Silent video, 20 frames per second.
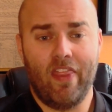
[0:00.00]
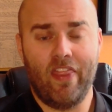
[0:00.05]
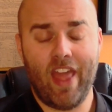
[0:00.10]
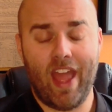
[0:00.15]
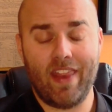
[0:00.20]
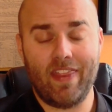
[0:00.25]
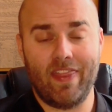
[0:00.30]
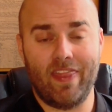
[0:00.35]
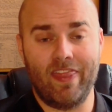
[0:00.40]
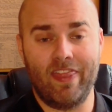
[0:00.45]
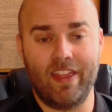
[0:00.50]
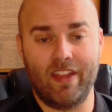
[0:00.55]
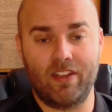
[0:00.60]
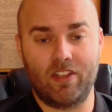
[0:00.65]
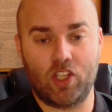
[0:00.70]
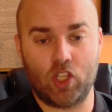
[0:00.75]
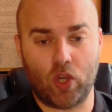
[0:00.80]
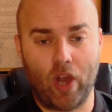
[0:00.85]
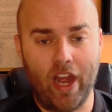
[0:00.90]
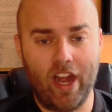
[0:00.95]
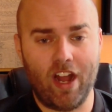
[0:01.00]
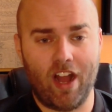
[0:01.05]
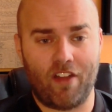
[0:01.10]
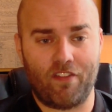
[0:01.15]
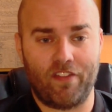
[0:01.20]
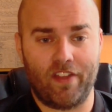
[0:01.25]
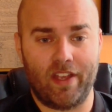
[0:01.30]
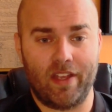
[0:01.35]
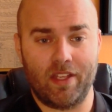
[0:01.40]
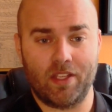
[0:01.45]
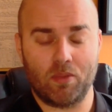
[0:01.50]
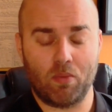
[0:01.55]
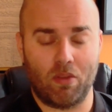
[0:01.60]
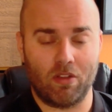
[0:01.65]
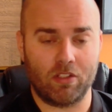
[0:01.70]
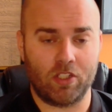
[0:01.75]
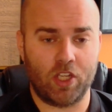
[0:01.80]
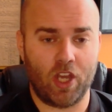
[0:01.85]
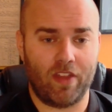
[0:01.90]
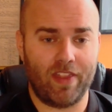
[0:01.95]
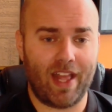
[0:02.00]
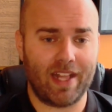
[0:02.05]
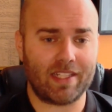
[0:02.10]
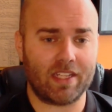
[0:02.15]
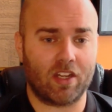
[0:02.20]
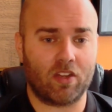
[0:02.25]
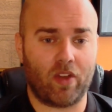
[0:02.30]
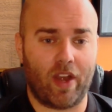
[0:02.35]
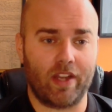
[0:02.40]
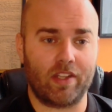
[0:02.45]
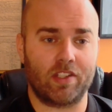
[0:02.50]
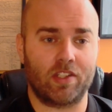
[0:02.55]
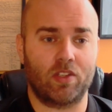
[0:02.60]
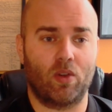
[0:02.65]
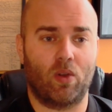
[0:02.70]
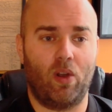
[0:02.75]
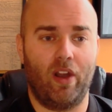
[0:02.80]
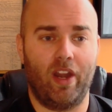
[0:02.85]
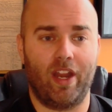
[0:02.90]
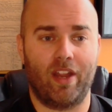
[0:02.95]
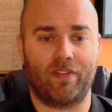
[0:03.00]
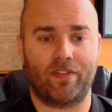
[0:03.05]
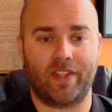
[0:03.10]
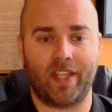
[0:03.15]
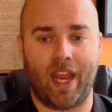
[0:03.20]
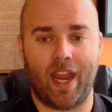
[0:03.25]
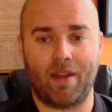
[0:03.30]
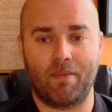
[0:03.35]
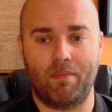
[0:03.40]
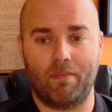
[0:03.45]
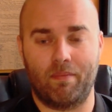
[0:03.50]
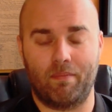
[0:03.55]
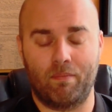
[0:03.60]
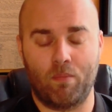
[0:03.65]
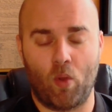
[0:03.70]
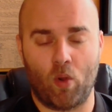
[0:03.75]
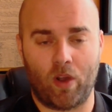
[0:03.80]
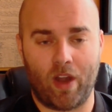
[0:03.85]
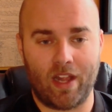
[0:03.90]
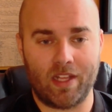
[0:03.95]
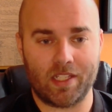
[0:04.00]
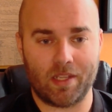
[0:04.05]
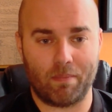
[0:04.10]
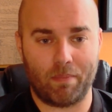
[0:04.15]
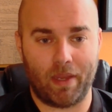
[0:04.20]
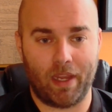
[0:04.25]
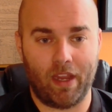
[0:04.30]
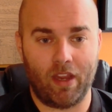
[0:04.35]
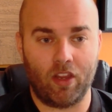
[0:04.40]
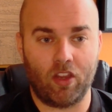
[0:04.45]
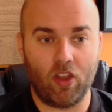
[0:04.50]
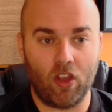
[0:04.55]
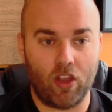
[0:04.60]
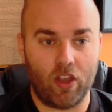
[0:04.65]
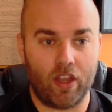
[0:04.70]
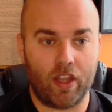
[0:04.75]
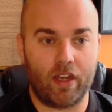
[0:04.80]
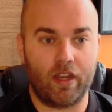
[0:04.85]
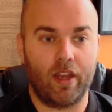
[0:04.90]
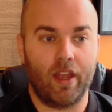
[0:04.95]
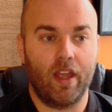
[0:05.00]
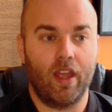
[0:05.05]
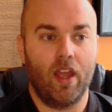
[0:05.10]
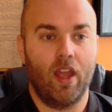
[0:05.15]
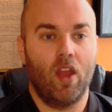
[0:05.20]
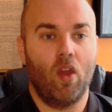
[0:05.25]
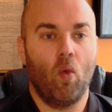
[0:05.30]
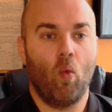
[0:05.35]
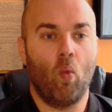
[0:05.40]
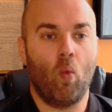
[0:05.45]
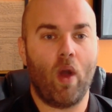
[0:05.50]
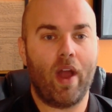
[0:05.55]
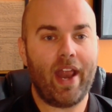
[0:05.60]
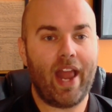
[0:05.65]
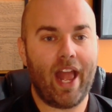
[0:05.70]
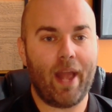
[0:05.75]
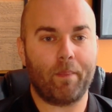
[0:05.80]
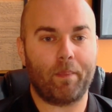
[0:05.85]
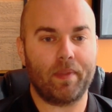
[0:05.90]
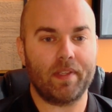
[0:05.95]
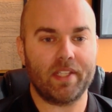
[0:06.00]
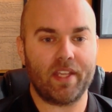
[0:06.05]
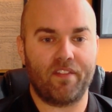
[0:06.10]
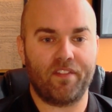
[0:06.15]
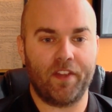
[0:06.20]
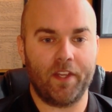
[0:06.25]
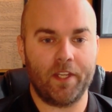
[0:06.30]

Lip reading: Then the trade-off is, well, Joe, that's a great story if Dan Moore ends up being good. What happens